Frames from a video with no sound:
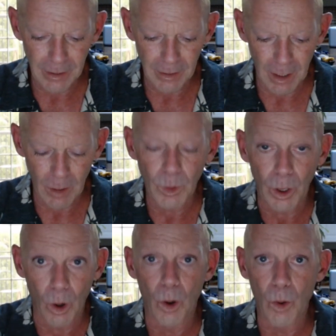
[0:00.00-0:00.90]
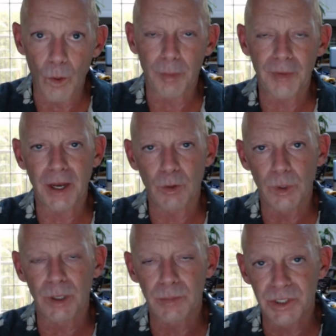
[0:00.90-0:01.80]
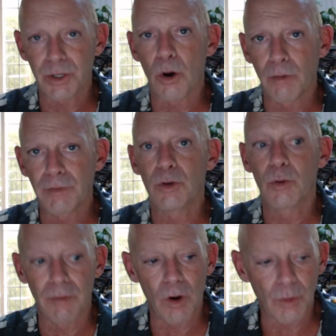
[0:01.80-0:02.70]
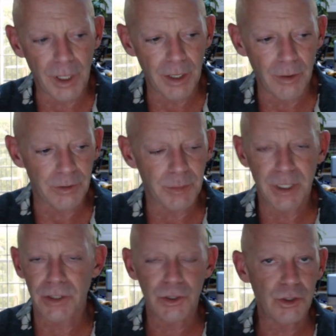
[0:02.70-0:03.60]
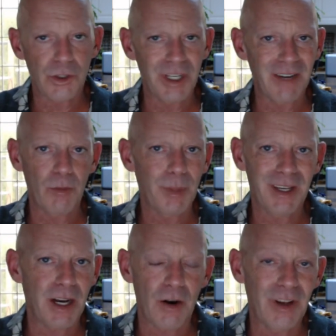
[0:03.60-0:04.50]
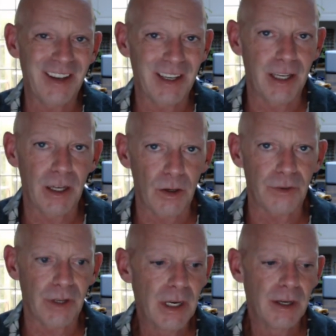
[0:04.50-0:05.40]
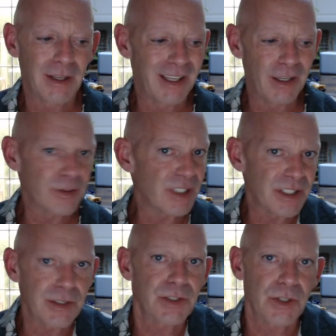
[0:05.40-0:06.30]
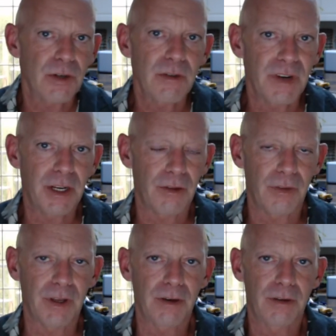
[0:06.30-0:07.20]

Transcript: I would hope that it would absolve you of all guilt, because you should never be carrying guilt. Guilt doesn't serve anything.